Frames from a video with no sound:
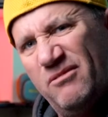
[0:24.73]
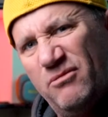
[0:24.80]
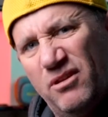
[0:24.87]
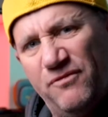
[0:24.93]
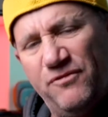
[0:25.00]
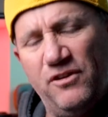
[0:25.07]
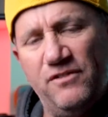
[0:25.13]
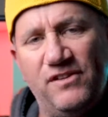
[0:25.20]
Got
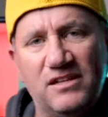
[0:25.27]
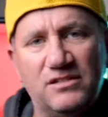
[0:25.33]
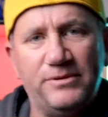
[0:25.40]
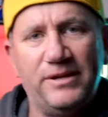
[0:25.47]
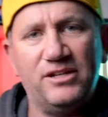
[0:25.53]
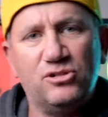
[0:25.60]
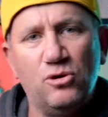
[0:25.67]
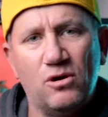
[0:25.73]
a few things
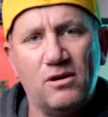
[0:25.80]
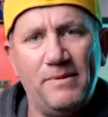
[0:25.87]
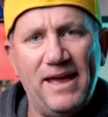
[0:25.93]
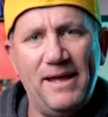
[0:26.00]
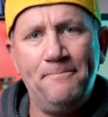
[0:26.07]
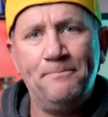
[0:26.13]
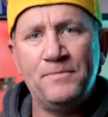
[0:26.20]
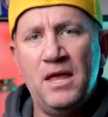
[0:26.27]
we're going to talk
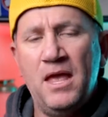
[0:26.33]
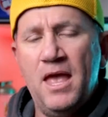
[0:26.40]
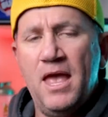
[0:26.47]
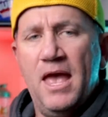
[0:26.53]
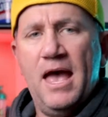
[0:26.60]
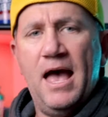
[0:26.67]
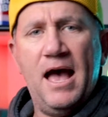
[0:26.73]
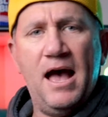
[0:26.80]
about.
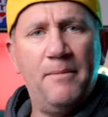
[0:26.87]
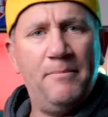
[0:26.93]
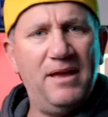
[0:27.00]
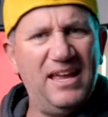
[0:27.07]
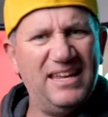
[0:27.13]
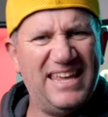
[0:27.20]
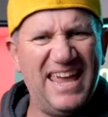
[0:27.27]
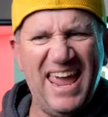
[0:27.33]

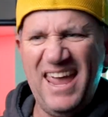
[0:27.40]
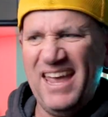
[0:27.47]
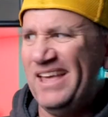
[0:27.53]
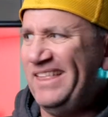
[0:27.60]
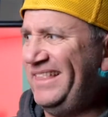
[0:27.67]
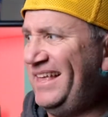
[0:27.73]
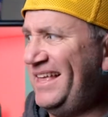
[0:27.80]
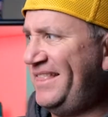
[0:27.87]

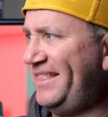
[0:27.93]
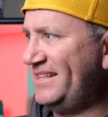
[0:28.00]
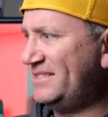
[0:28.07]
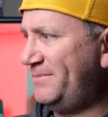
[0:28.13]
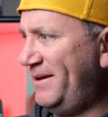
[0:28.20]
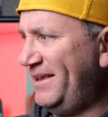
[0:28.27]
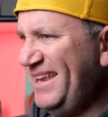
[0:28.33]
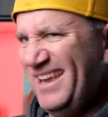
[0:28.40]
And that's
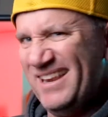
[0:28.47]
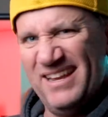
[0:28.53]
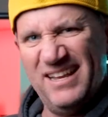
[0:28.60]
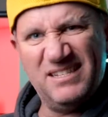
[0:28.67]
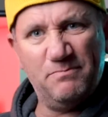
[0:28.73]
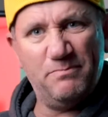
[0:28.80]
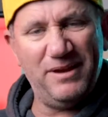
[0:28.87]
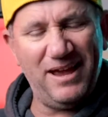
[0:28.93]
about it.
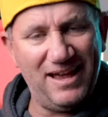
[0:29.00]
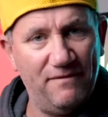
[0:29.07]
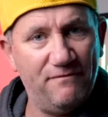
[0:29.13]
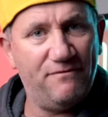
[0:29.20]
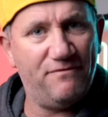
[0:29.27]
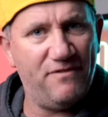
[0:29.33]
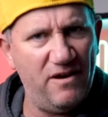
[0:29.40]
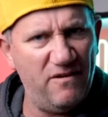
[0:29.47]
It's a
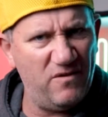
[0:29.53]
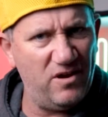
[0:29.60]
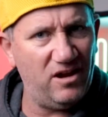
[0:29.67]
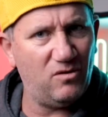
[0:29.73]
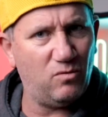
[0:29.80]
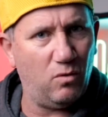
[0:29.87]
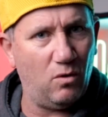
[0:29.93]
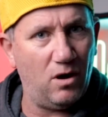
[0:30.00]
very
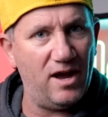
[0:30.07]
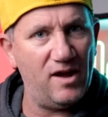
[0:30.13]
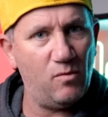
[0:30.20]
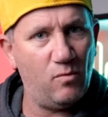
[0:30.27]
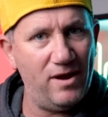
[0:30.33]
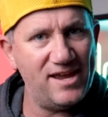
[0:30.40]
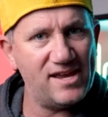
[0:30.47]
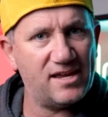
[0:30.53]
quiet
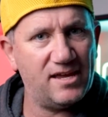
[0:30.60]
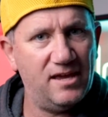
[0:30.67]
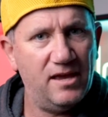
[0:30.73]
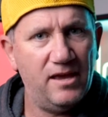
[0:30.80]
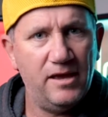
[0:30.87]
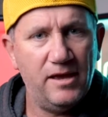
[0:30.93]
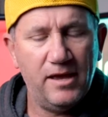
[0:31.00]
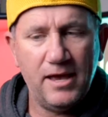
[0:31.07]
week.
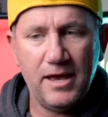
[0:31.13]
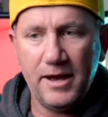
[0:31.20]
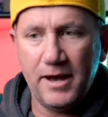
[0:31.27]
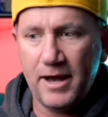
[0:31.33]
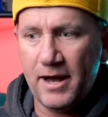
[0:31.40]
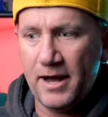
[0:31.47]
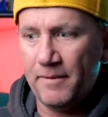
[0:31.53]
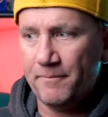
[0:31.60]

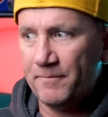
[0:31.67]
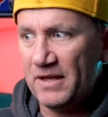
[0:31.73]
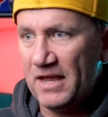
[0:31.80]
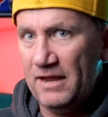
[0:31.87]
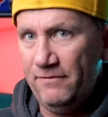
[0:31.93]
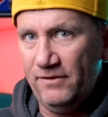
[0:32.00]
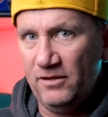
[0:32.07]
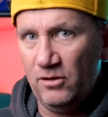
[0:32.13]

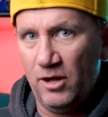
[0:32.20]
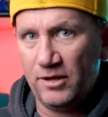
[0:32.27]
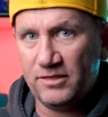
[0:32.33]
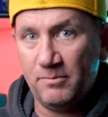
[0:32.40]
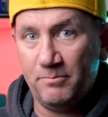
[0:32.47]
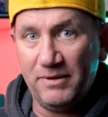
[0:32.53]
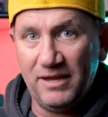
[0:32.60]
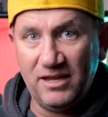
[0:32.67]
Even like
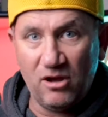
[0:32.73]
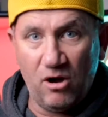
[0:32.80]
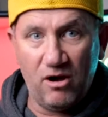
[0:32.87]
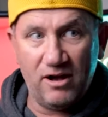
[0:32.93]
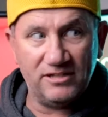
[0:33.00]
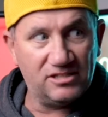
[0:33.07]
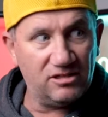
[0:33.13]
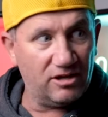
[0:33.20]
the big
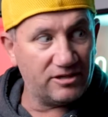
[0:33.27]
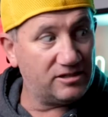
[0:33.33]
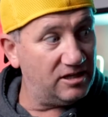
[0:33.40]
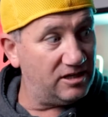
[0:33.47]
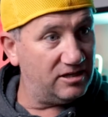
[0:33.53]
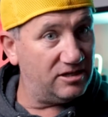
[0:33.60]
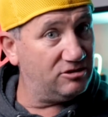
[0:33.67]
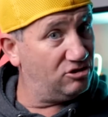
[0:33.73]
guys, like
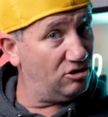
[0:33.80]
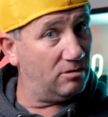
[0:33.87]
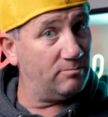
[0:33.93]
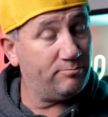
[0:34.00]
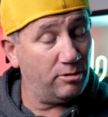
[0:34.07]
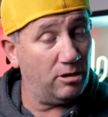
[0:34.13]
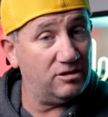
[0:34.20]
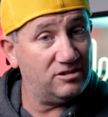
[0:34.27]
your
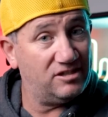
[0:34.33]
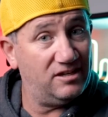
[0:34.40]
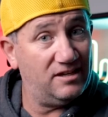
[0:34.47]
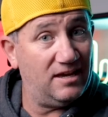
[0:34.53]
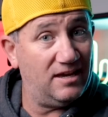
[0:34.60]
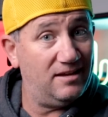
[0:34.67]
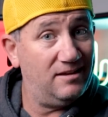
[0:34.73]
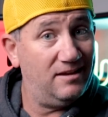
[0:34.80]
John
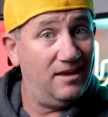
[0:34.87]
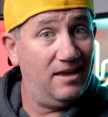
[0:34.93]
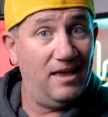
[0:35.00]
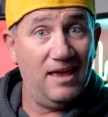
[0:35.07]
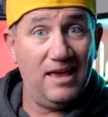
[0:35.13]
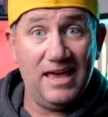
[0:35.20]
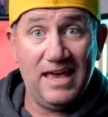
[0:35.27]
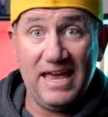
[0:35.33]
Prosser,
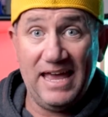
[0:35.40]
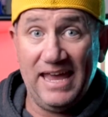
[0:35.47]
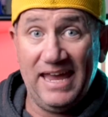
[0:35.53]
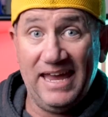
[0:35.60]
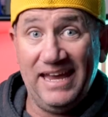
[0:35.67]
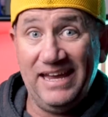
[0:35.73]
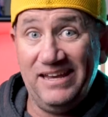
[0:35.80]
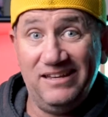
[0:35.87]

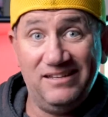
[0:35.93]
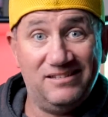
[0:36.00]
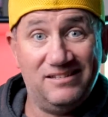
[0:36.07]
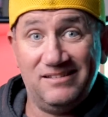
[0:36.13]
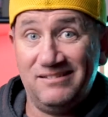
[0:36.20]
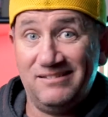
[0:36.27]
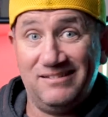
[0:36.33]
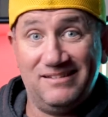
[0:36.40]
he's